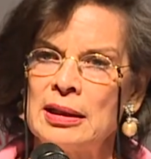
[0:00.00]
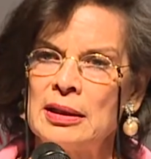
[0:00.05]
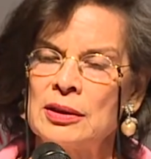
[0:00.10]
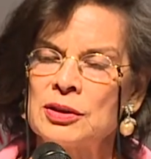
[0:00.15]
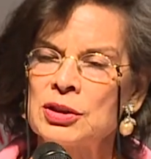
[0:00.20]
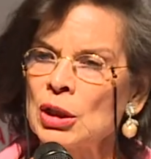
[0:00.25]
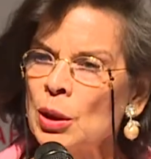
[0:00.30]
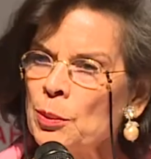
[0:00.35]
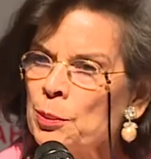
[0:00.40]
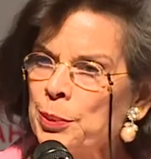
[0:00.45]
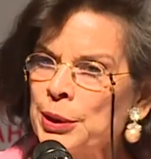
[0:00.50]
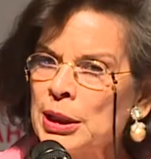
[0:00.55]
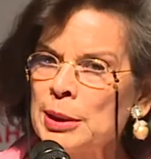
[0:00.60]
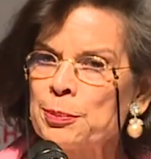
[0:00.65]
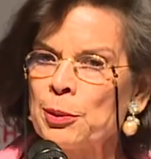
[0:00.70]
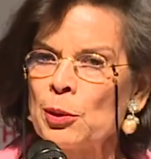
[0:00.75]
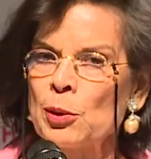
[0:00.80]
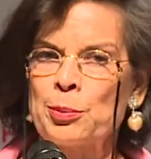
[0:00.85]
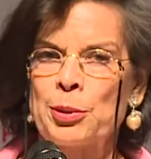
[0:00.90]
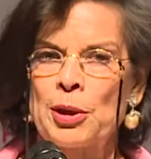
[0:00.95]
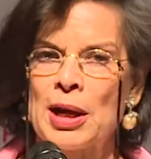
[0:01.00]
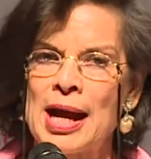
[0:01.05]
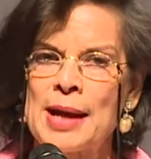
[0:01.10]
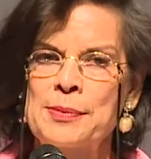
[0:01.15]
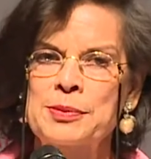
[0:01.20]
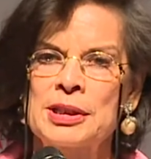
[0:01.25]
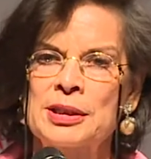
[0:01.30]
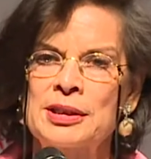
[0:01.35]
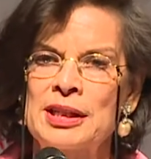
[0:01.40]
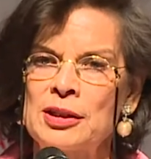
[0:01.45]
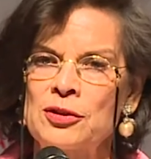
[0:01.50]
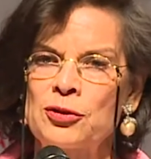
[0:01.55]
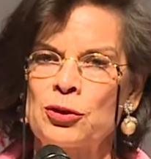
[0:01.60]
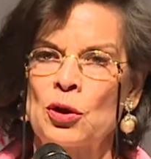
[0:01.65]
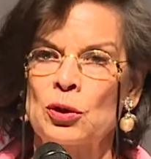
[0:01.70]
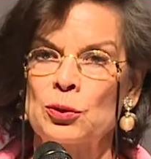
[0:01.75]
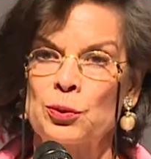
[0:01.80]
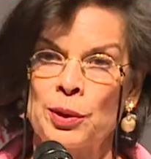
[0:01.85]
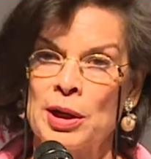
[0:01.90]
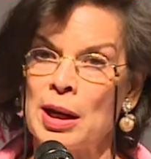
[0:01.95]
some people perhaps that they
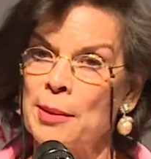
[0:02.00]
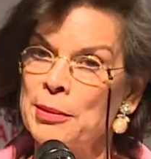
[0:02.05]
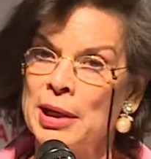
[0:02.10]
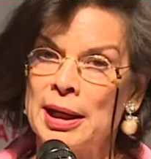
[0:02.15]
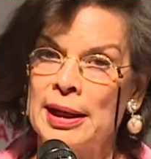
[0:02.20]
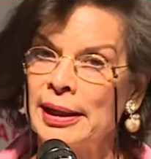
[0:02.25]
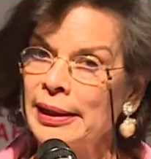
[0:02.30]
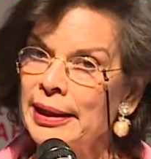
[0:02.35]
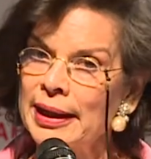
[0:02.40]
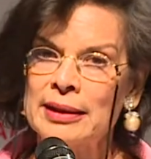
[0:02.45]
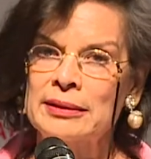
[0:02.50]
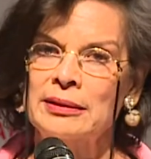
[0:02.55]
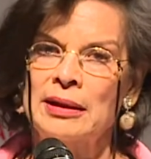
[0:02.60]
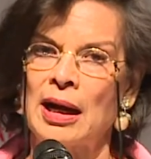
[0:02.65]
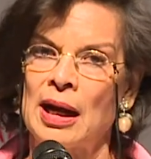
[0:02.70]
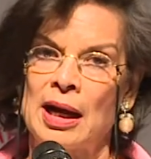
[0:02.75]
thought were American,